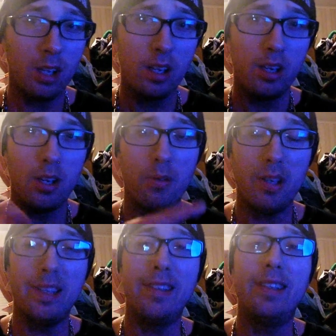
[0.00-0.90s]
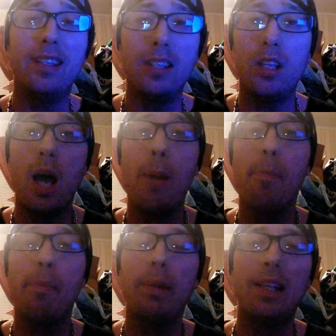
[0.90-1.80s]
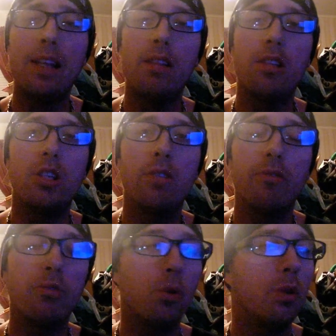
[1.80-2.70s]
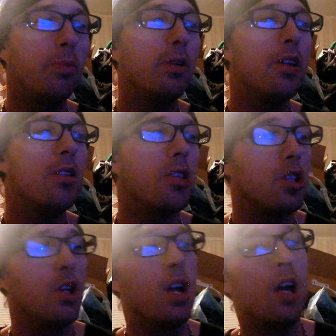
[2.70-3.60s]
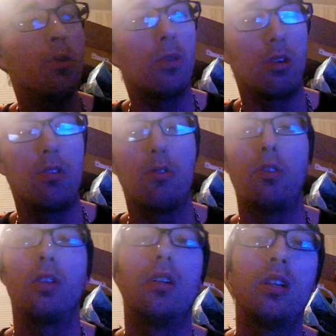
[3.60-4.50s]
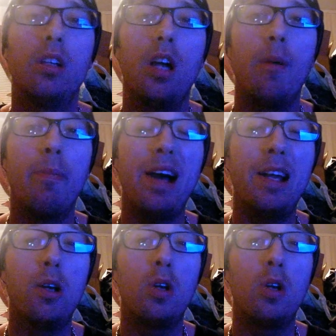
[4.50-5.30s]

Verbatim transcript: You know what I did? PlayStation 4, PlayStation Network store. Bought it